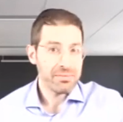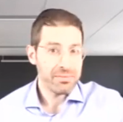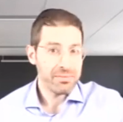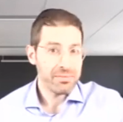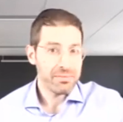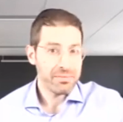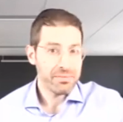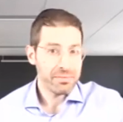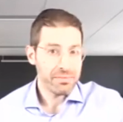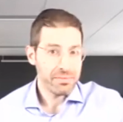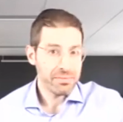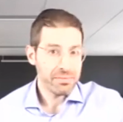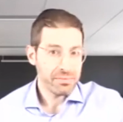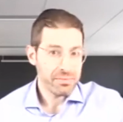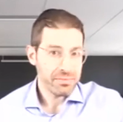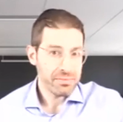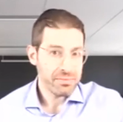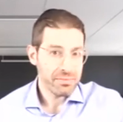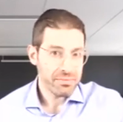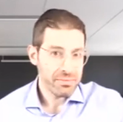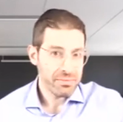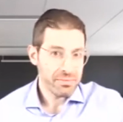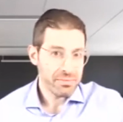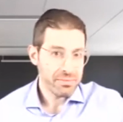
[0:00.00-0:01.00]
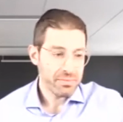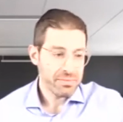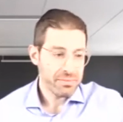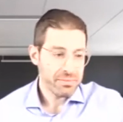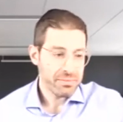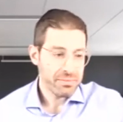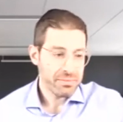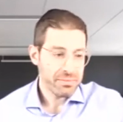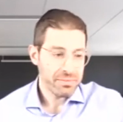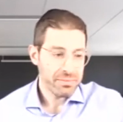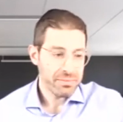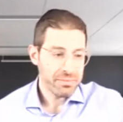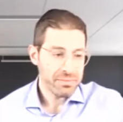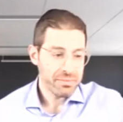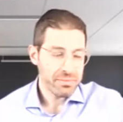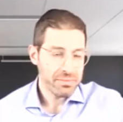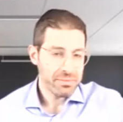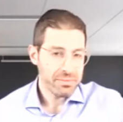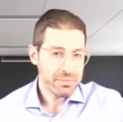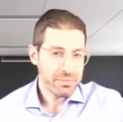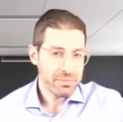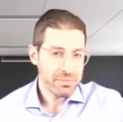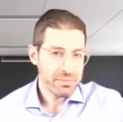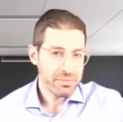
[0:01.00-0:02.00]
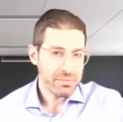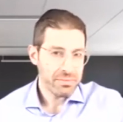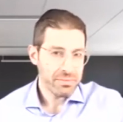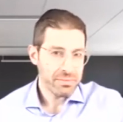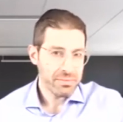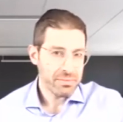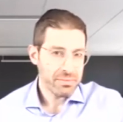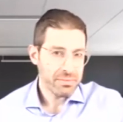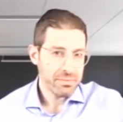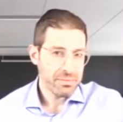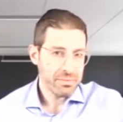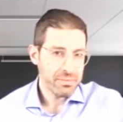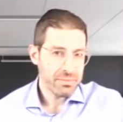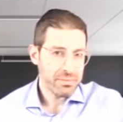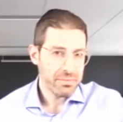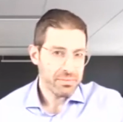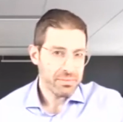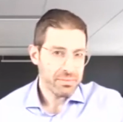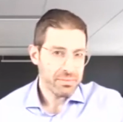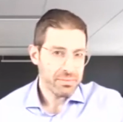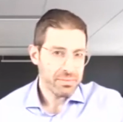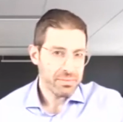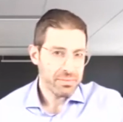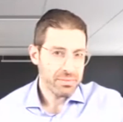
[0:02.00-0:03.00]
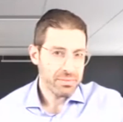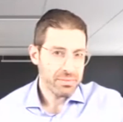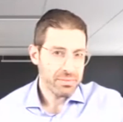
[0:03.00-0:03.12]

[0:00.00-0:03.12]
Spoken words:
Nobody speaks.